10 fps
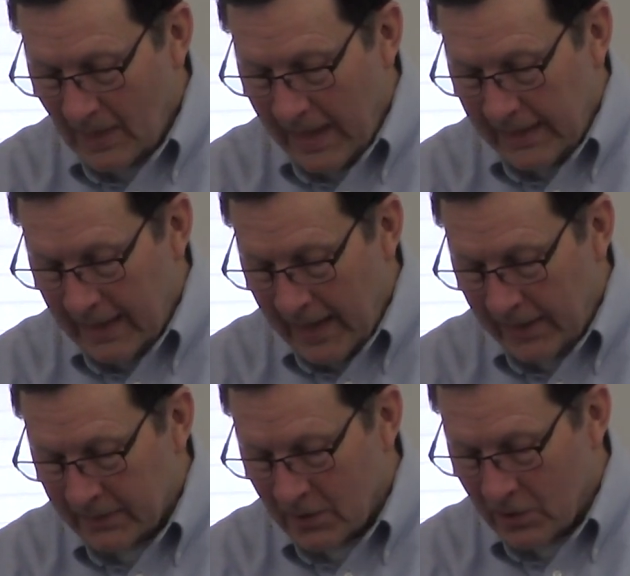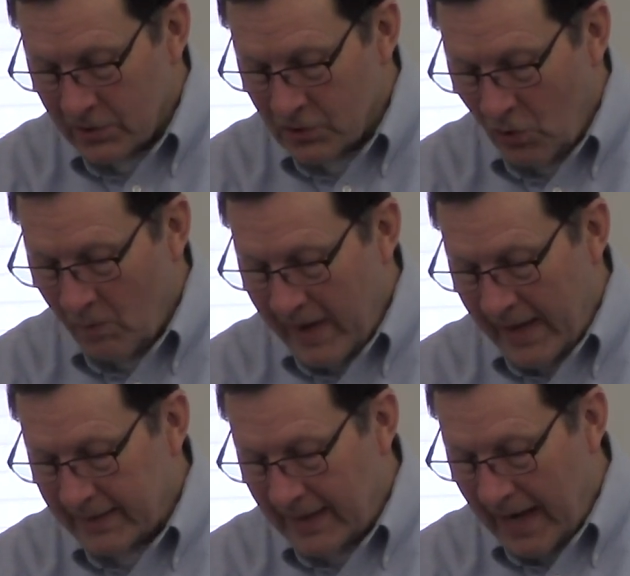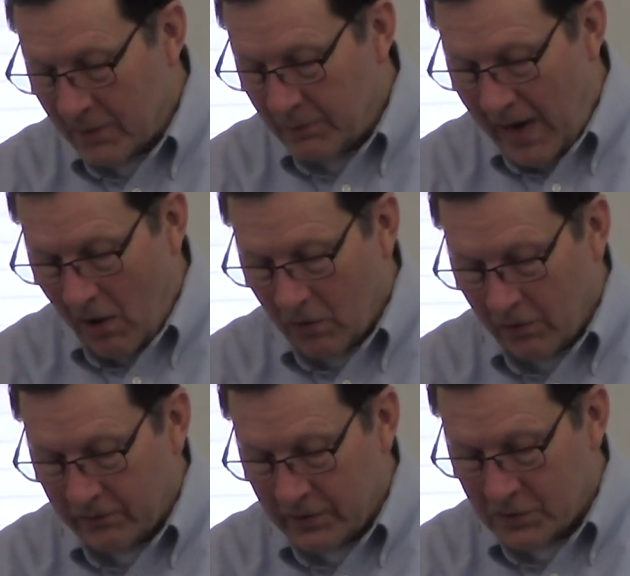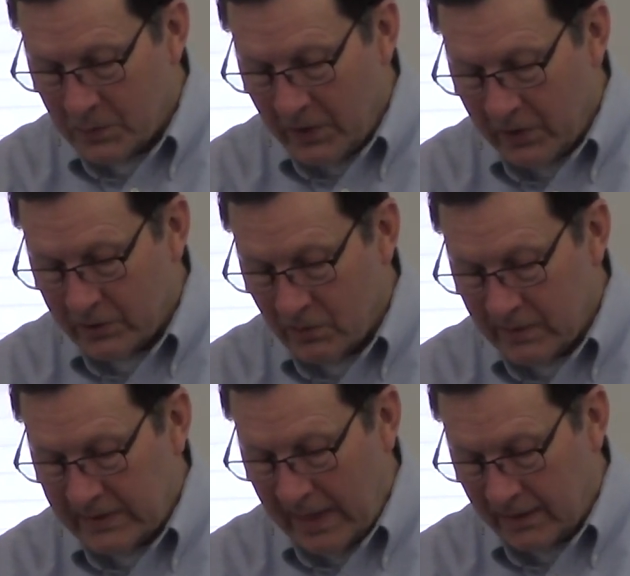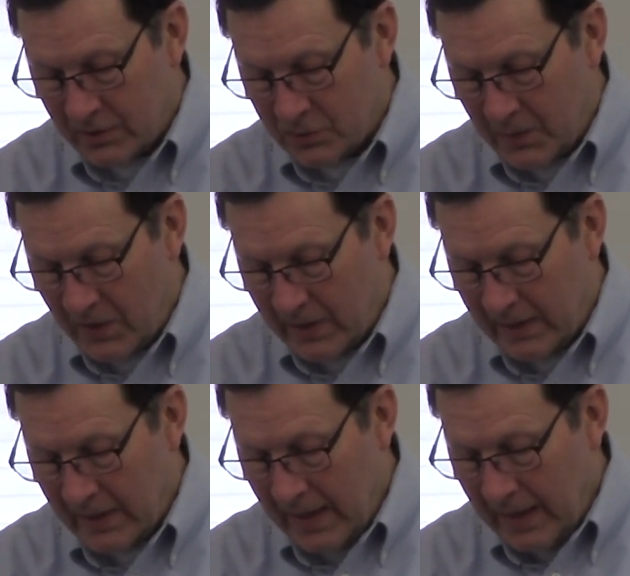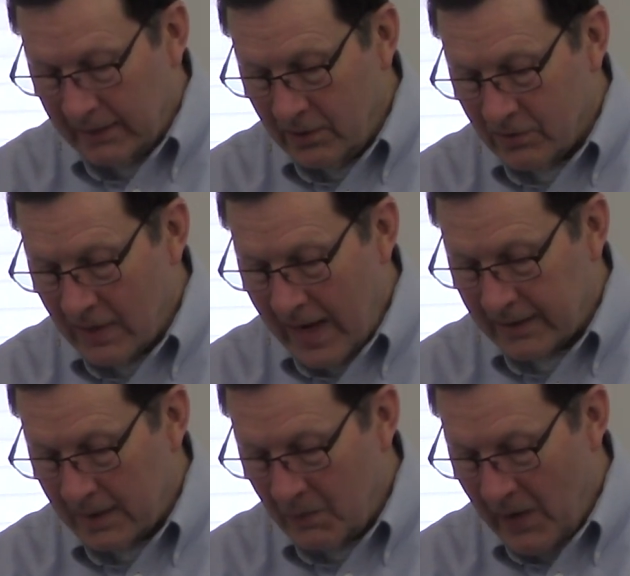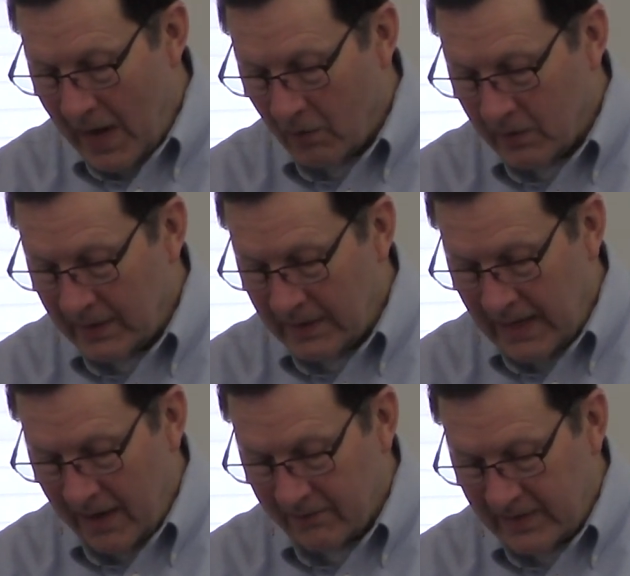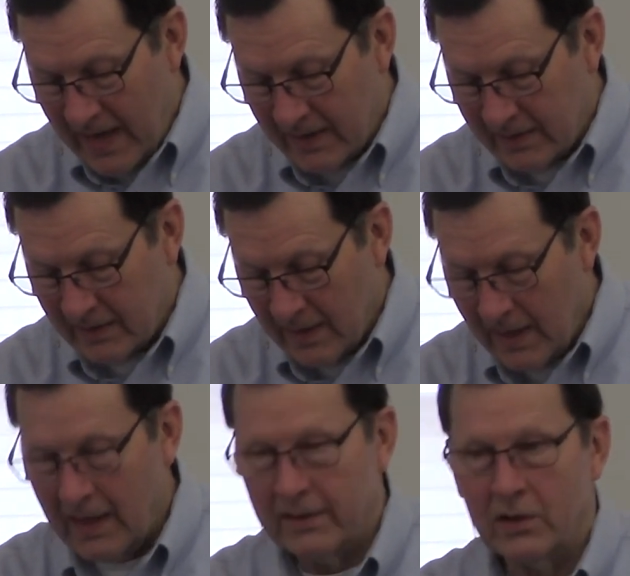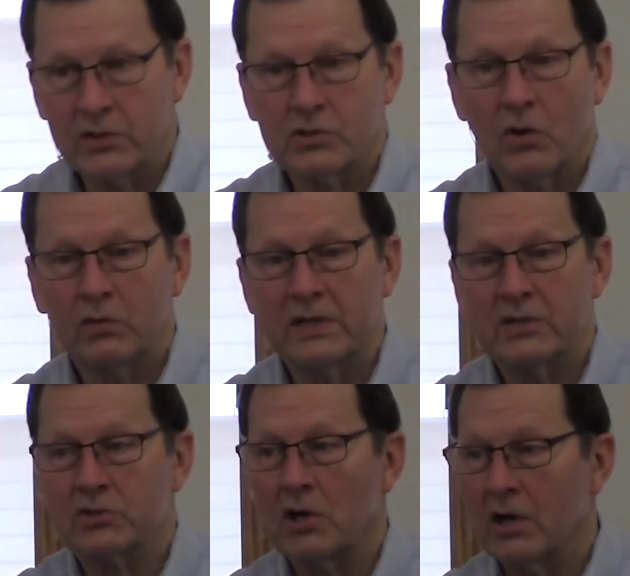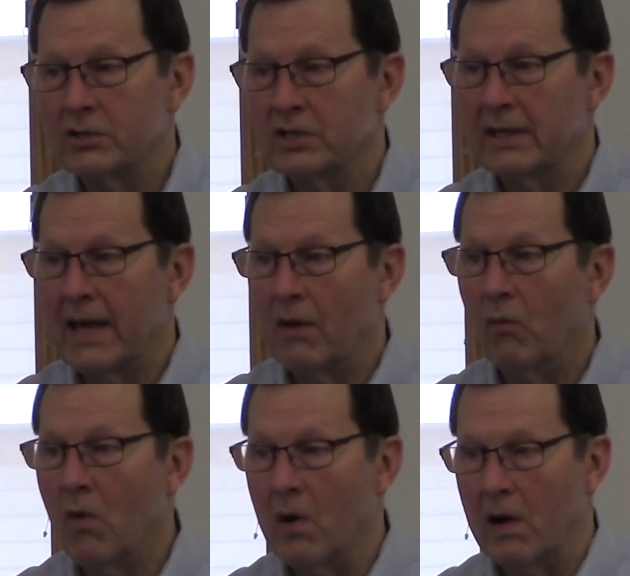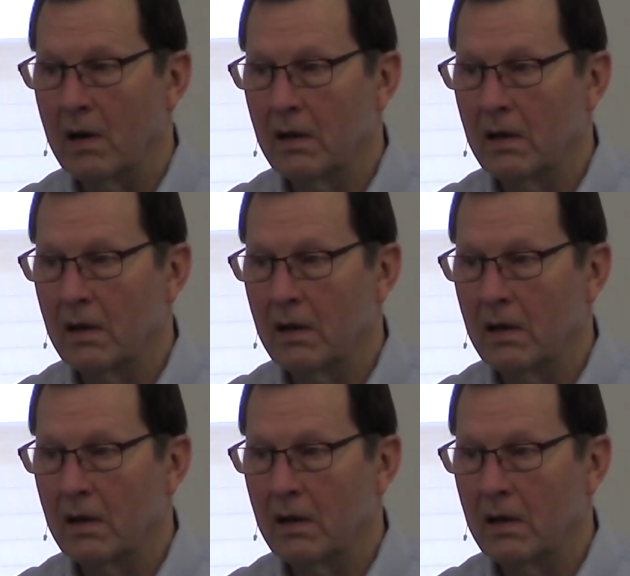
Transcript: 8.8, 8, there is no man that hath power over the Spirit to retain the Spirit, neither hath he power in the day of death, and there is no discharge in that war.